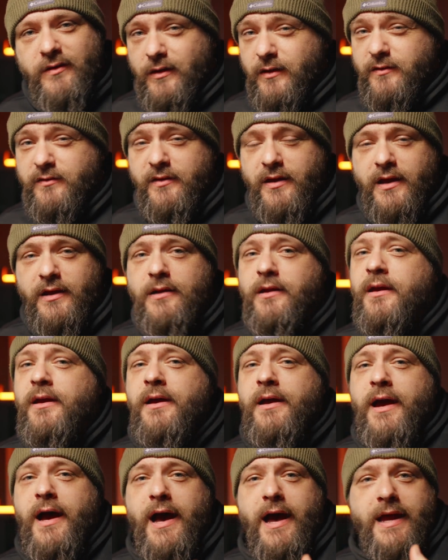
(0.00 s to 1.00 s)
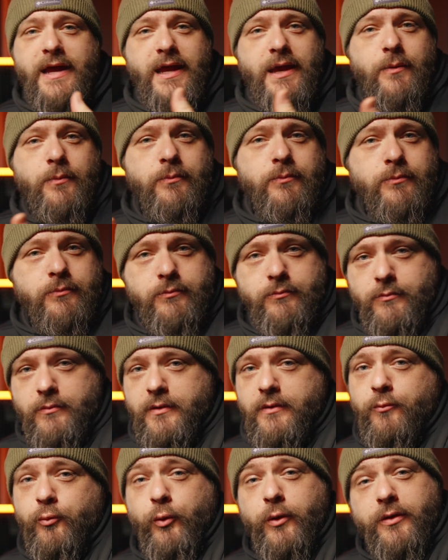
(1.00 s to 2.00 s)
Like I said, I am
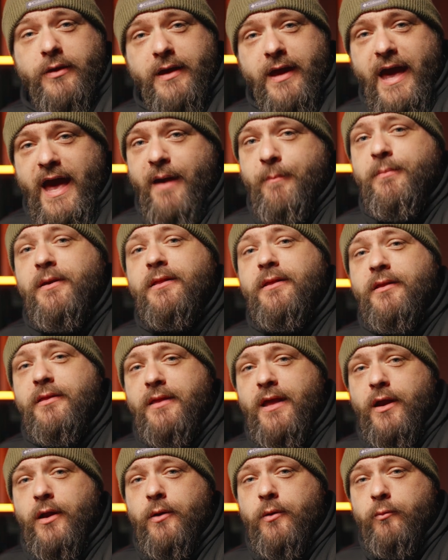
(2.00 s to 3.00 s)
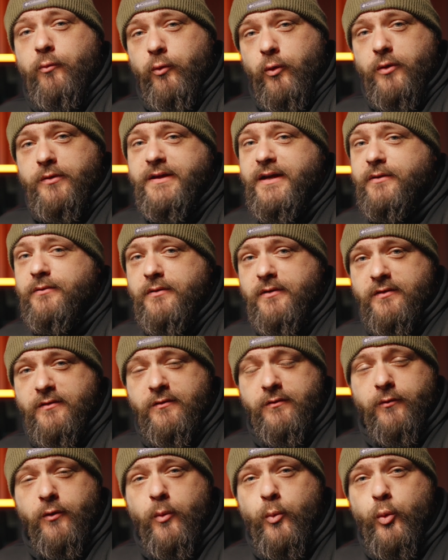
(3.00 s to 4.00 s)
really happy that they rolled out
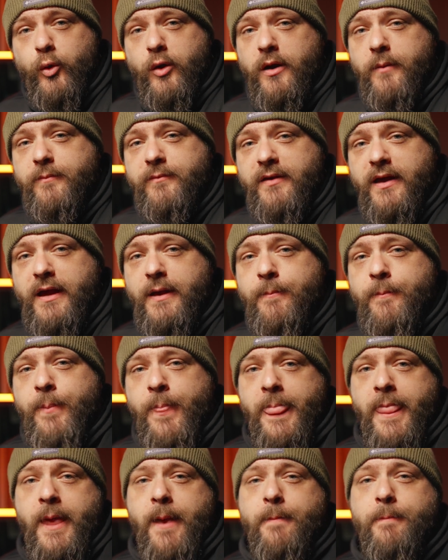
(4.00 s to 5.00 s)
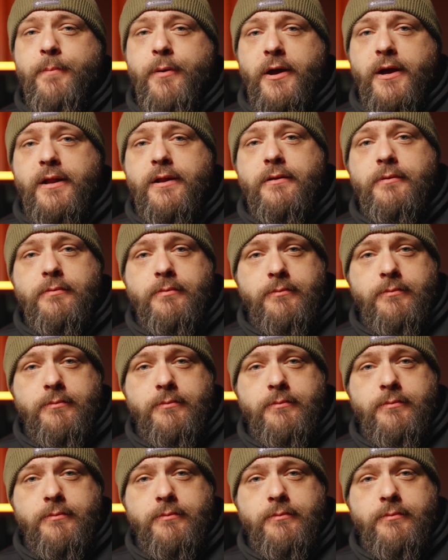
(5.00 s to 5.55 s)
this firmware update, but